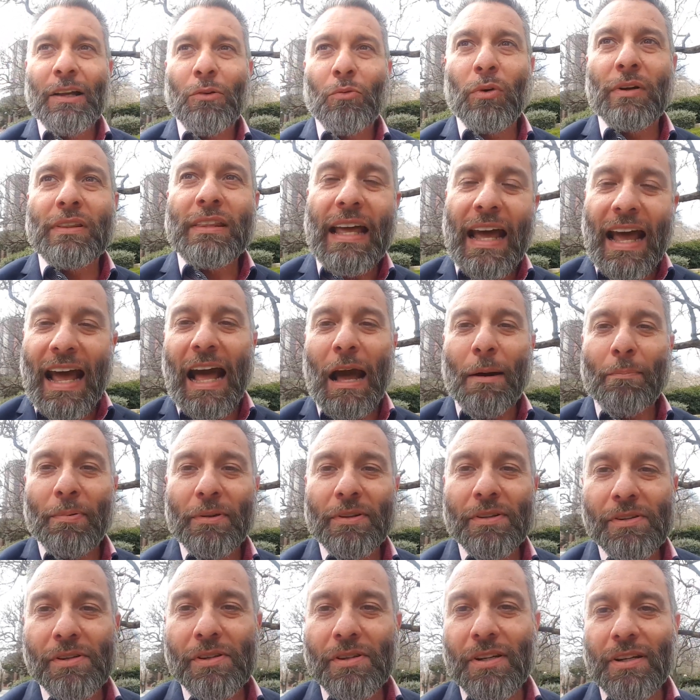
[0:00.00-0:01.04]
when that
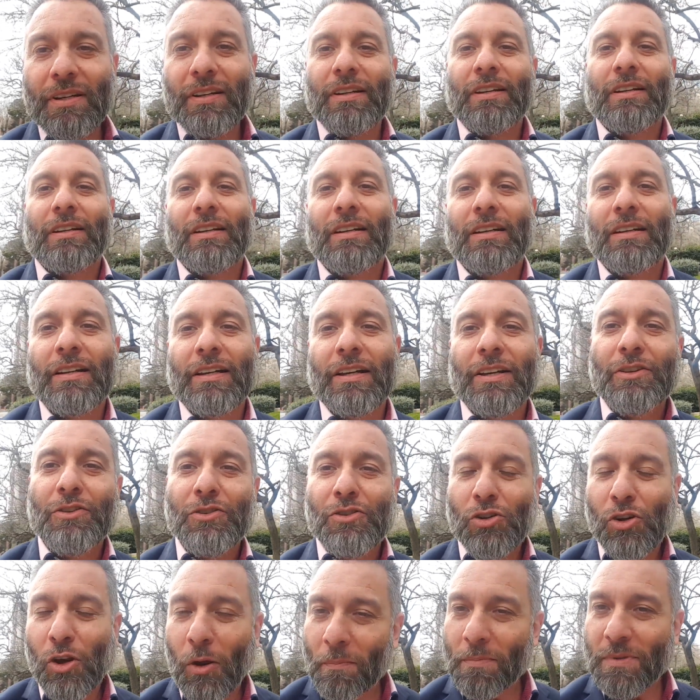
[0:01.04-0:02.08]
happens,
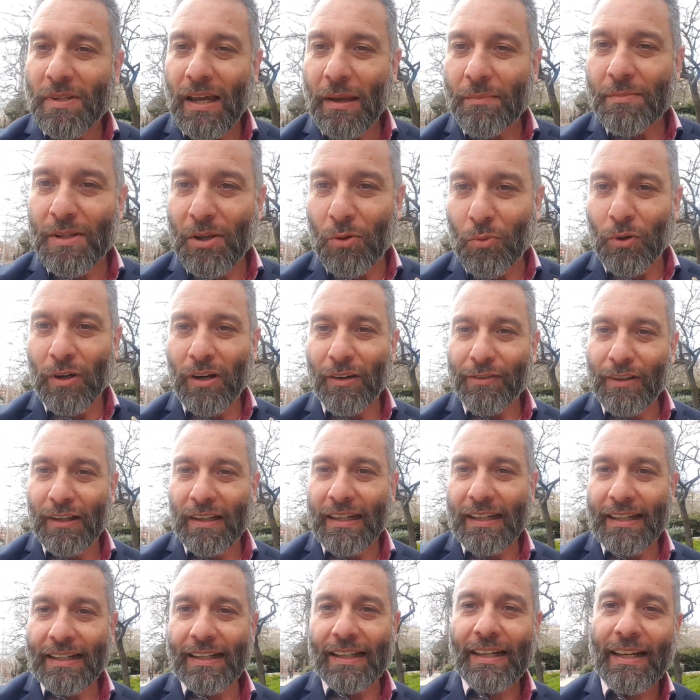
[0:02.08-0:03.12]
sometimes the win of the
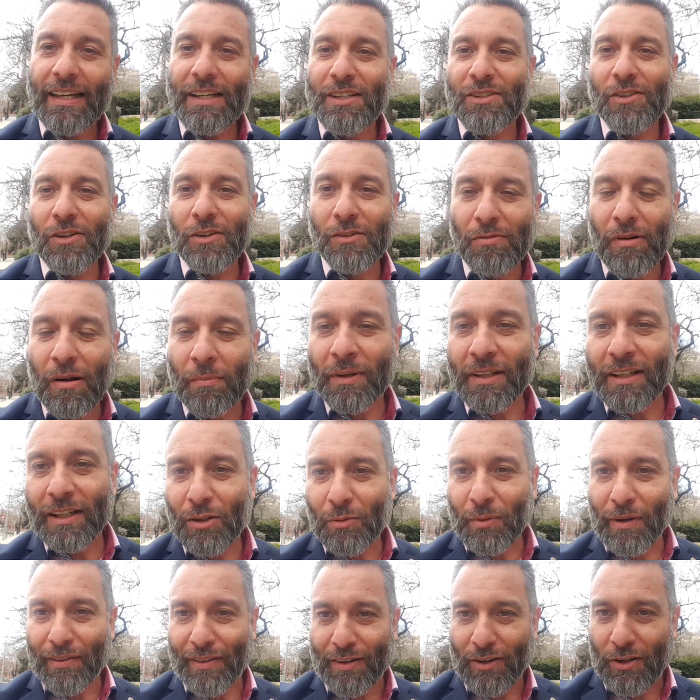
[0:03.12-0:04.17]
league is not Real Madrid
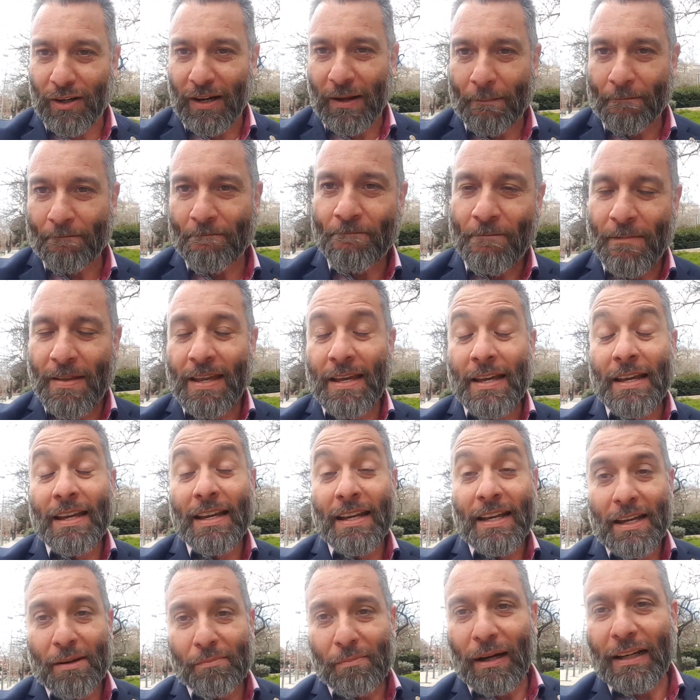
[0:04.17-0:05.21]
or Barcelona.
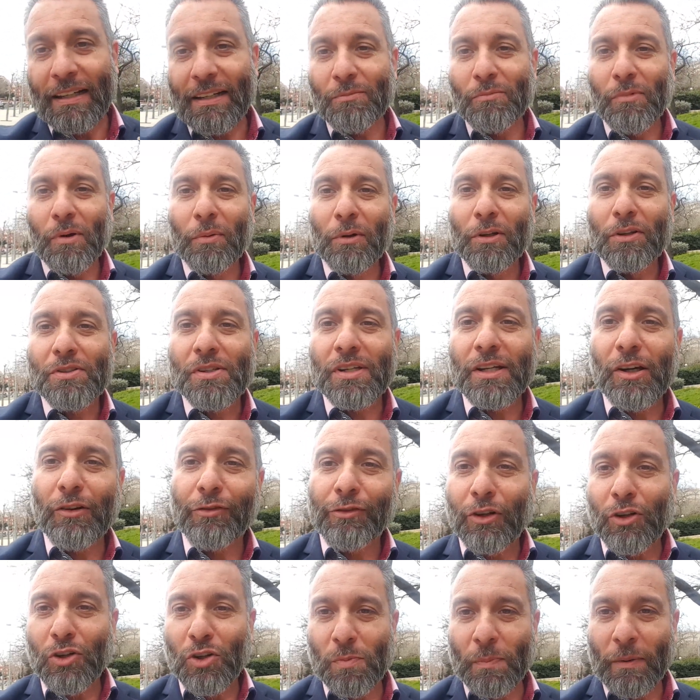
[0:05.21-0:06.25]
But we will see,
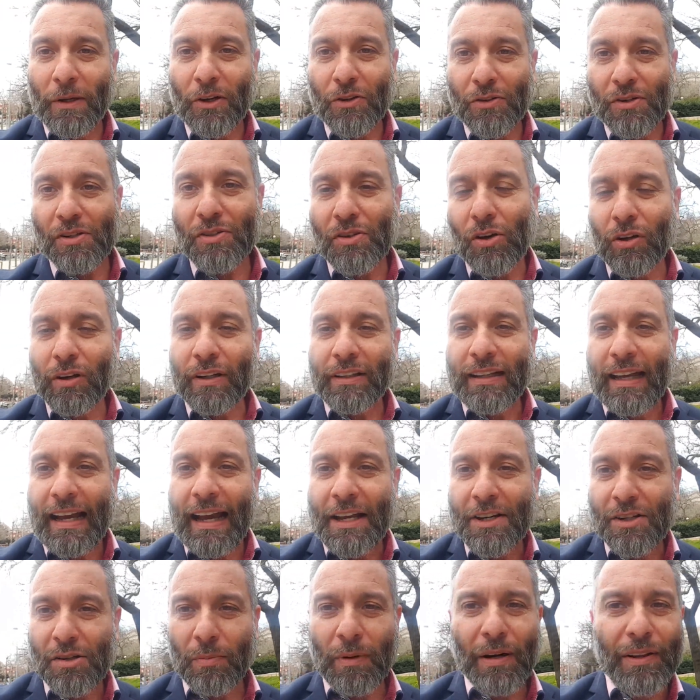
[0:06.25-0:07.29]
of course, because it's all in the
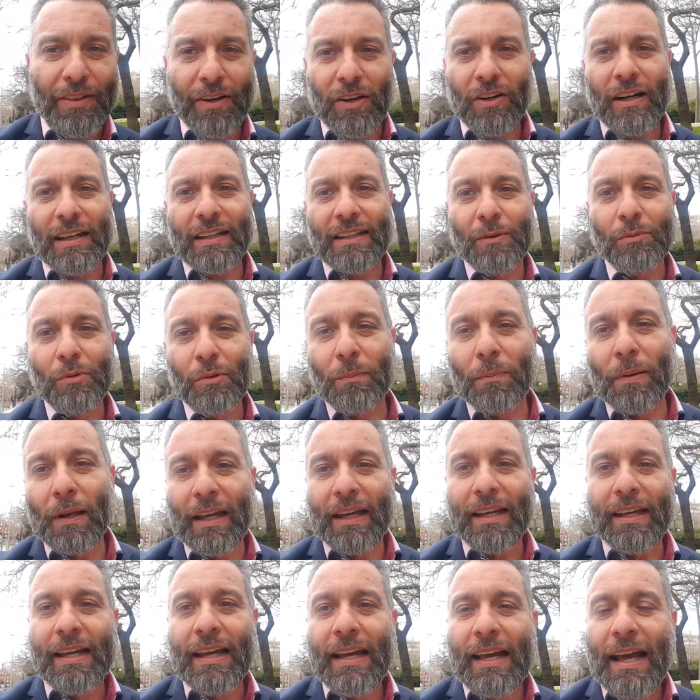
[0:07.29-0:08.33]
hands of Barcelona. They will
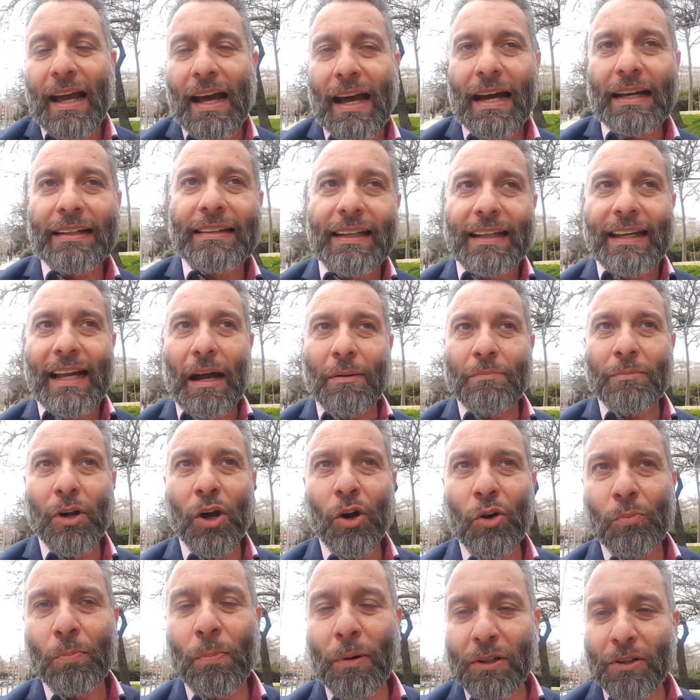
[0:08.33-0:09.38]
play at the Camp
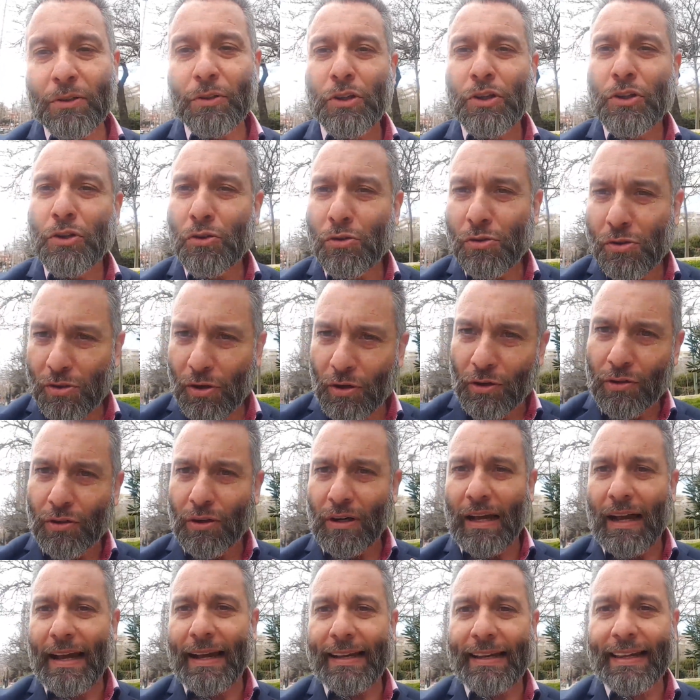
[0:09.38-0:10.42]
Nou. But you saw
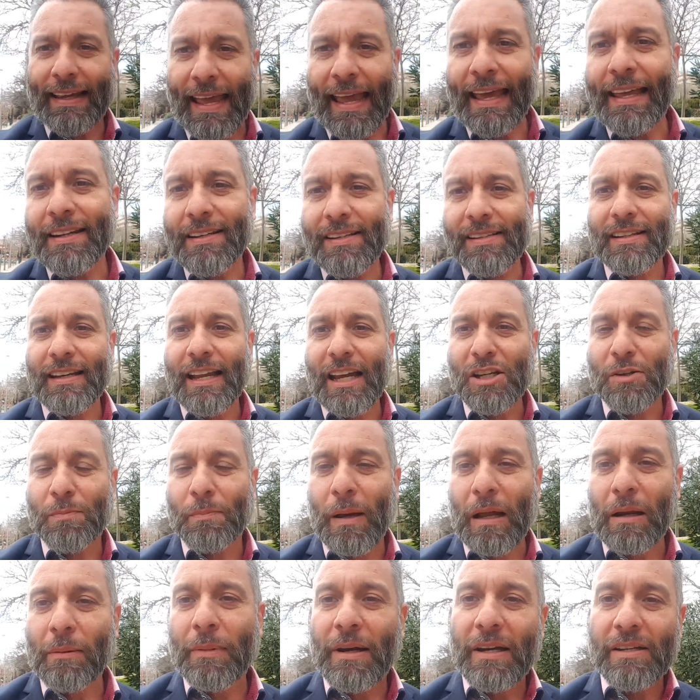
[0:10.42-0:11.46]
against Las
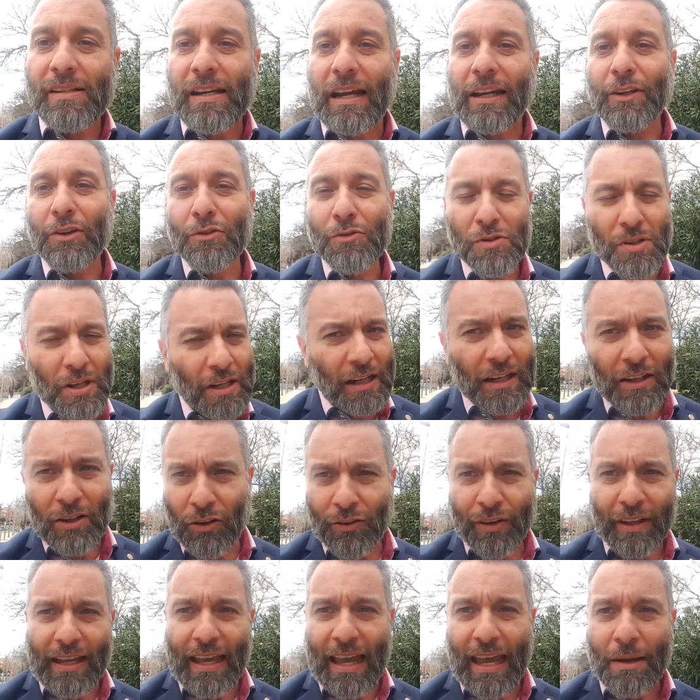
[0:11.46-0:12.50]
Palmas, and you've seen in
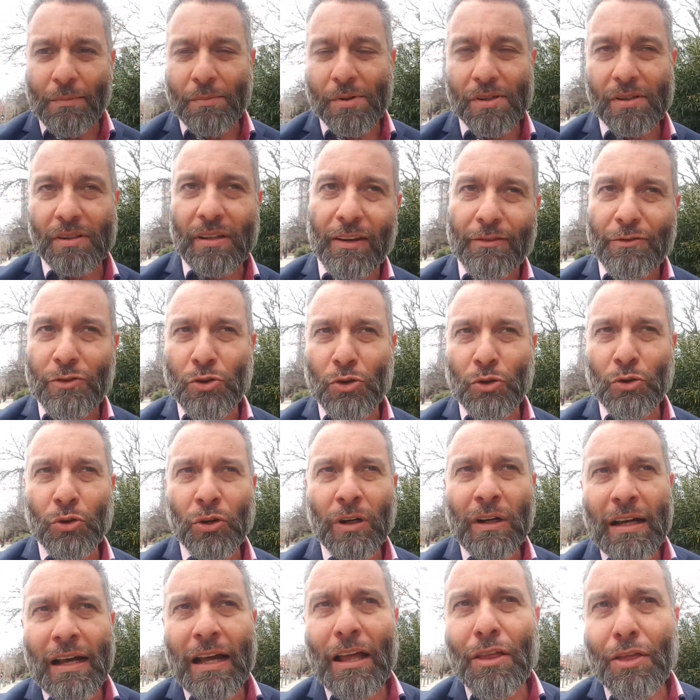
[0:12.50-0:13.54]
other games, they drew
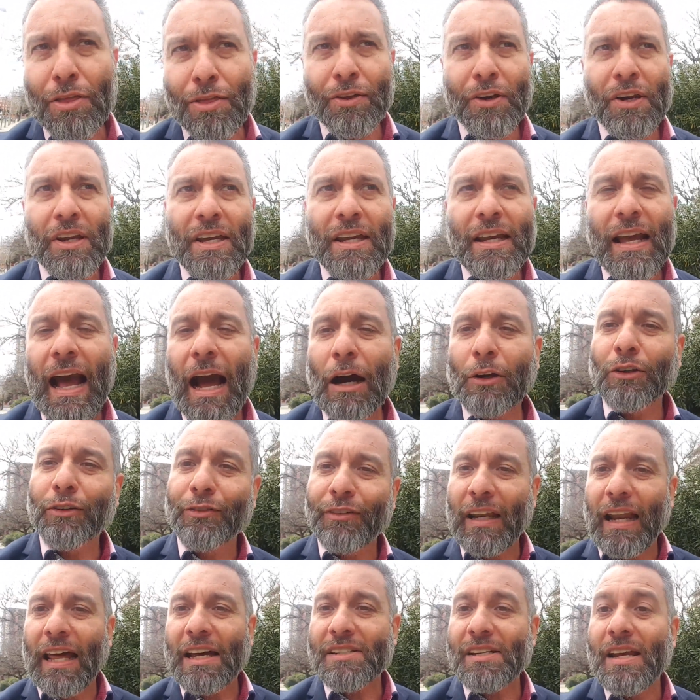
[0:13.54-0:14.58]
three out of
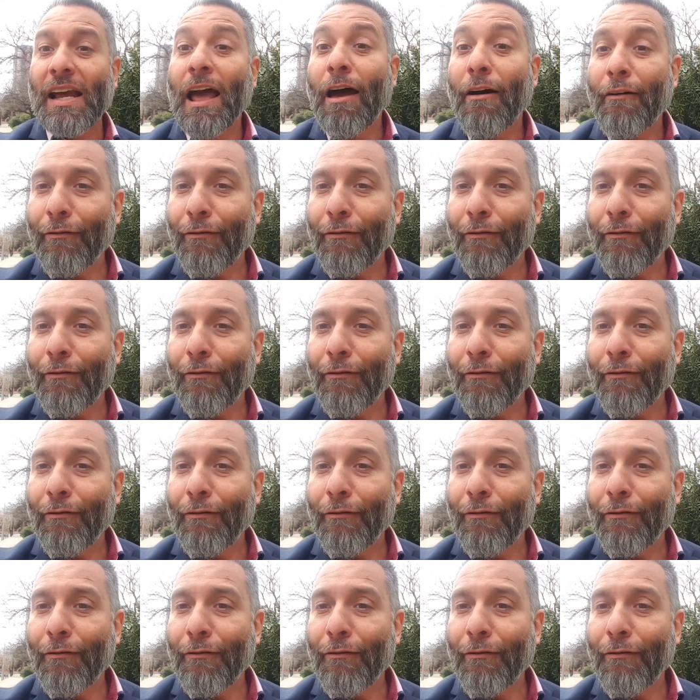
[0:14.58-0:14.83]
the last